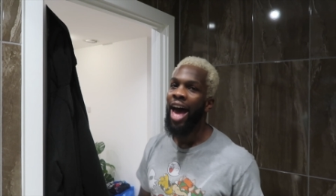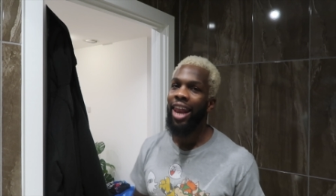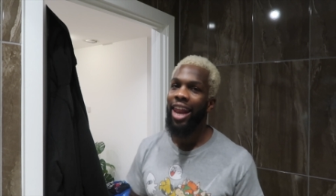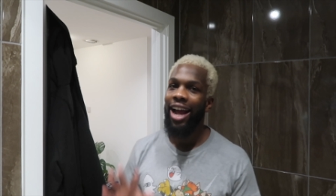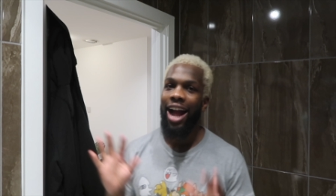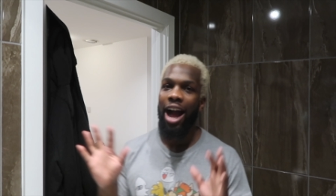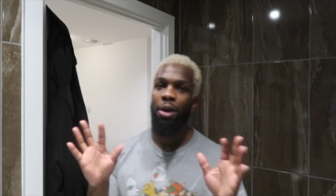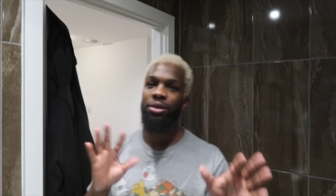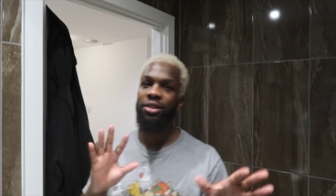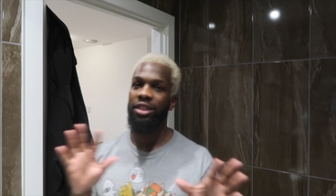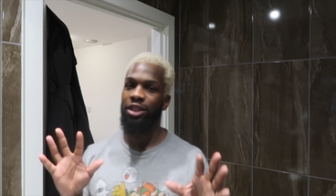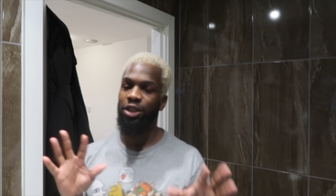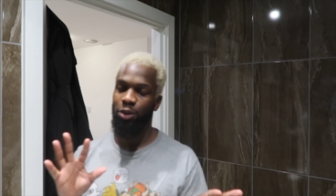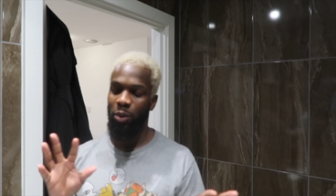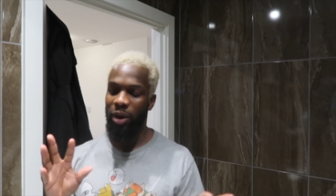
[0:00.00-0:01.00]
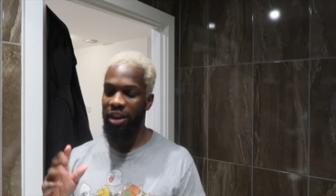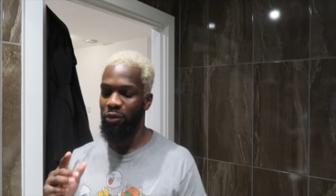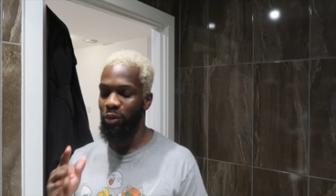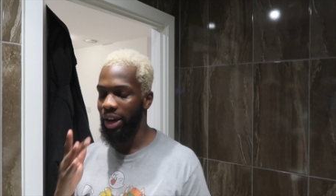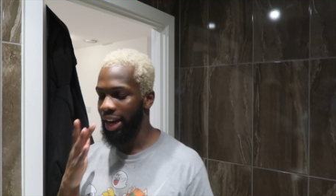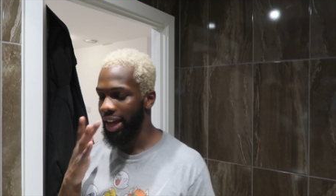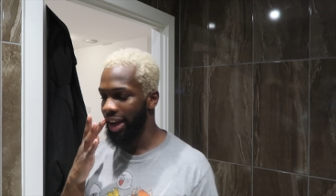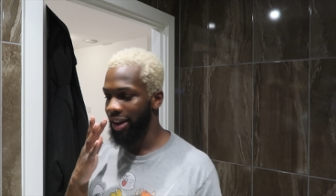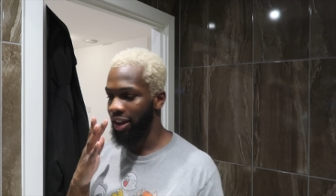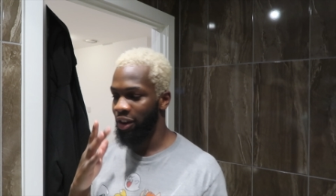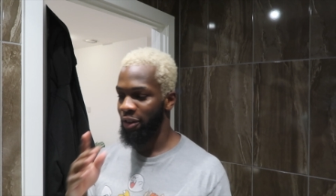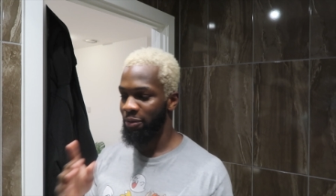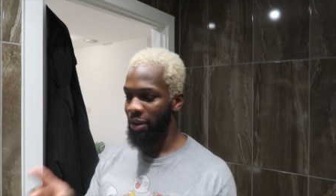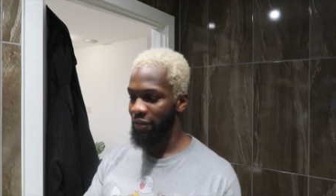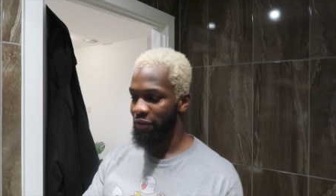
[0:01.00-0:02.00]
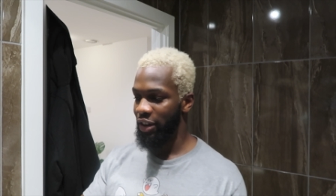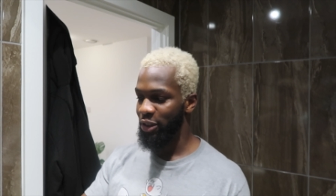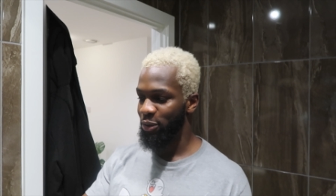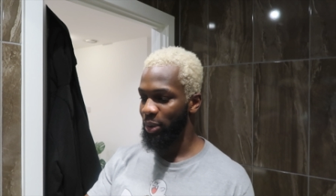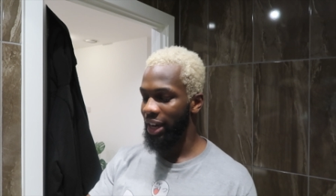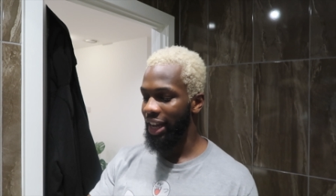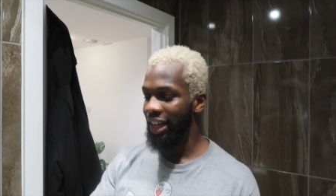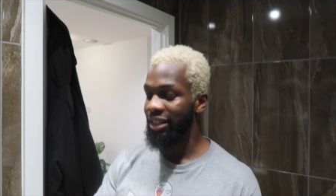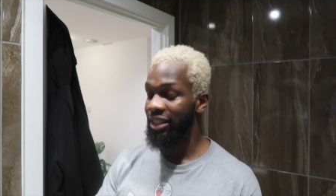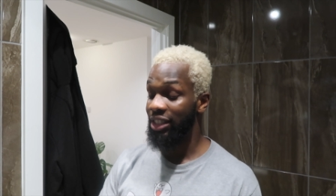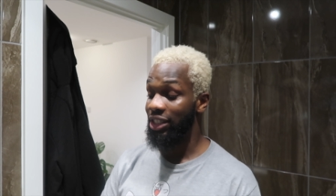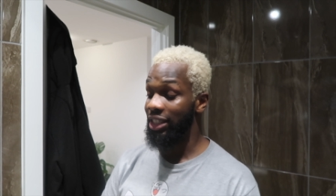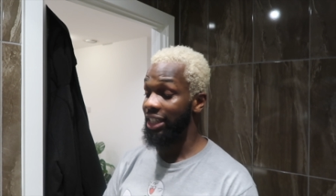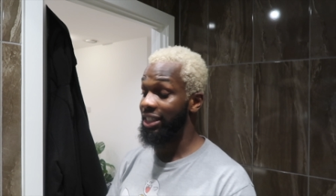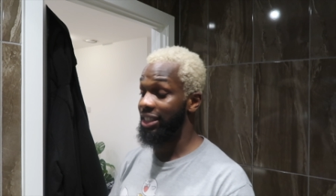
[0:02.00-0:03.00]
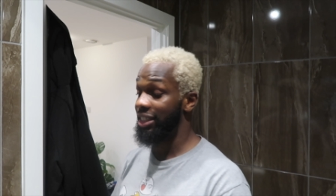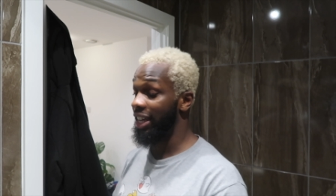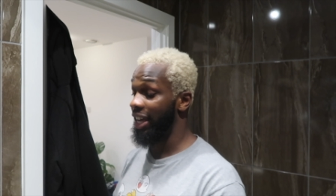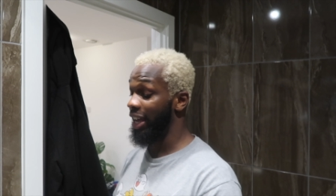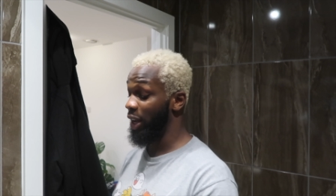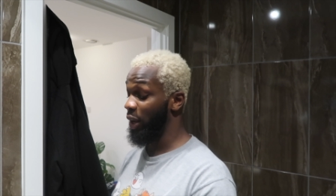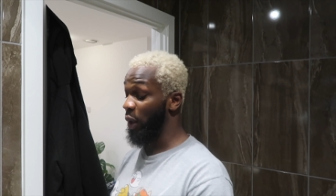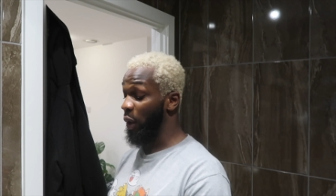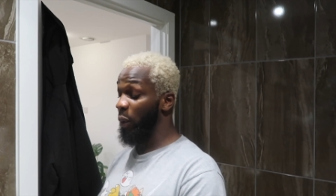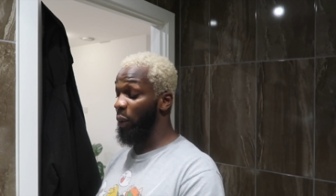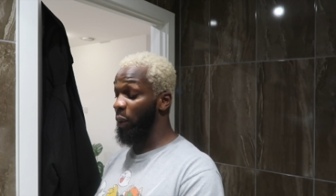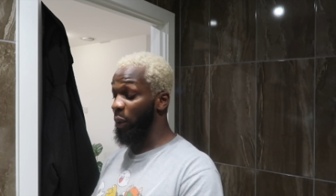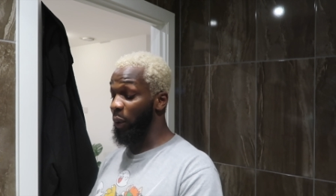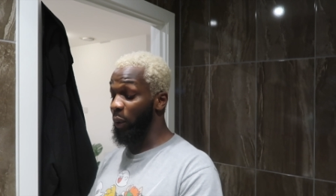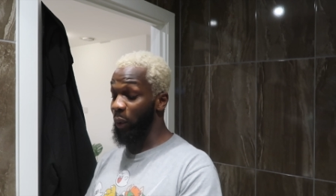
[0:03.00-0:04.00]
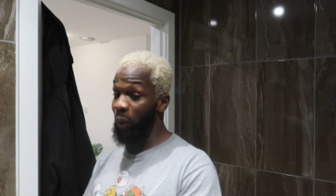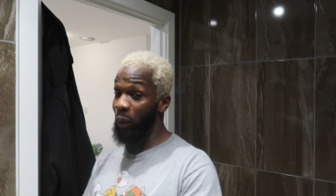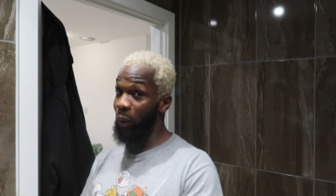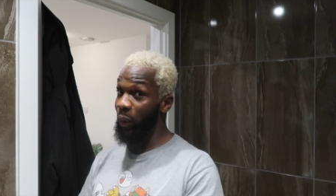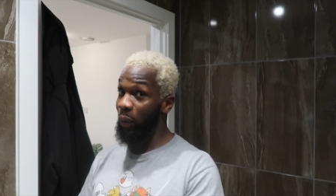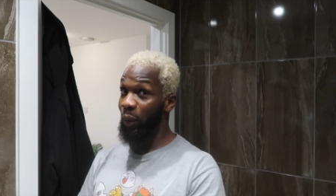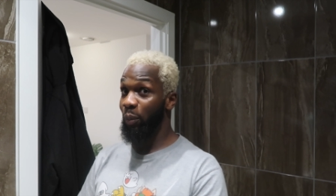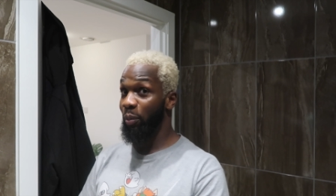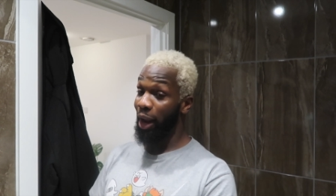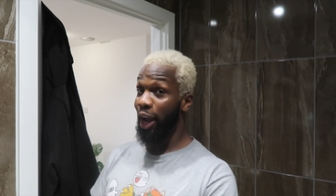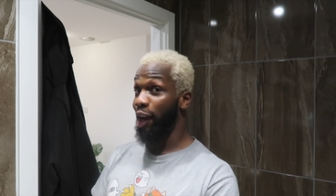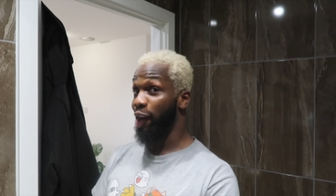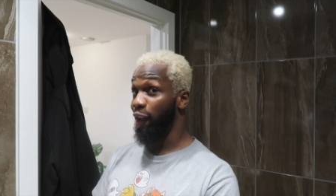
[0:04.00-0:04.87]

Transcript: And like I was in this wave where like a lot of my friends were like suggesting, ooh, ooh, ooh black